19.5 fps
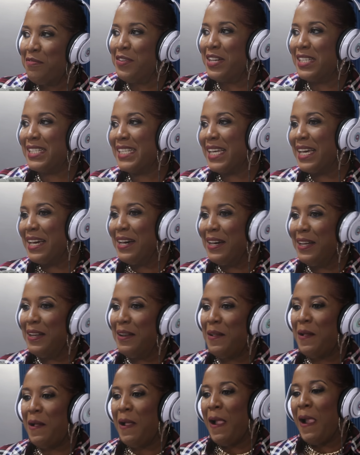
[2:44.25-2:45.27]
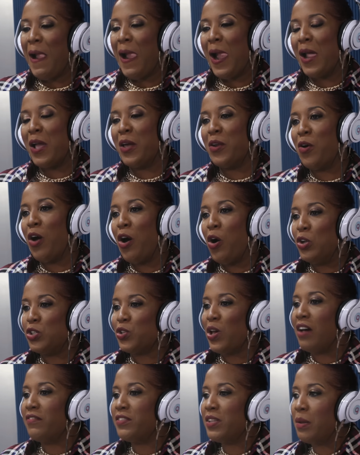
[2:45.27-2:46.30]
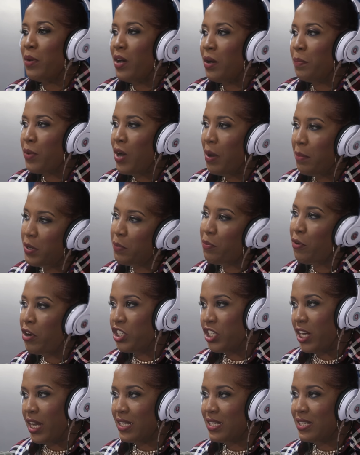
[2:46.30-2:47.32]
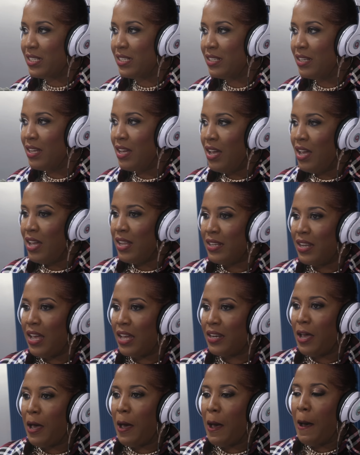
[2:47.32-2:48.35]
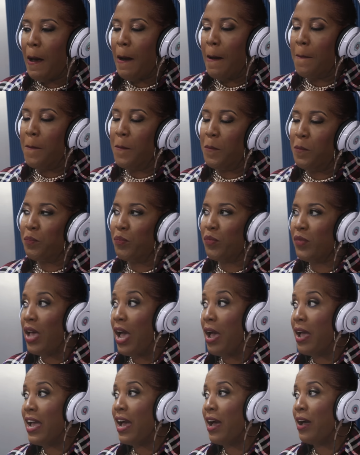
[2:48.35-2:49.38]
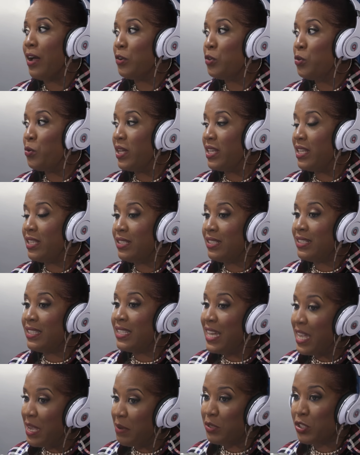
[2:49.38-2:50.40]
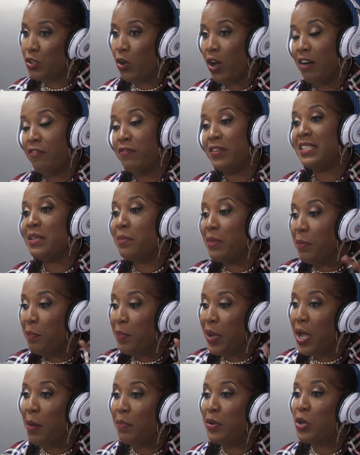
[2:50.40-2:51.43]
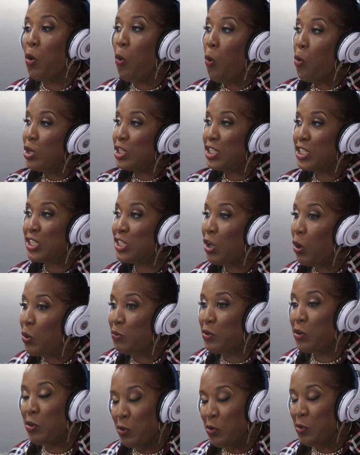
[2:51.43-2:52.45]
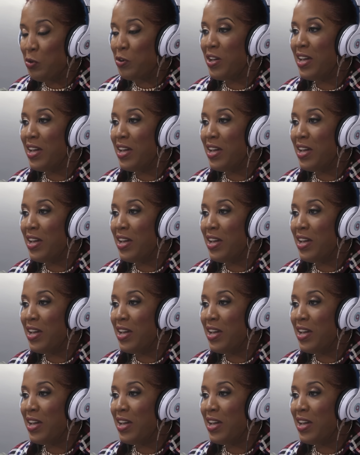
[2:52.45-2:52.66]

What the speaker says: First single. You know, I also have some upcoming projects that are, I doing the theme song. At first, I'm going to big up the whole South crew.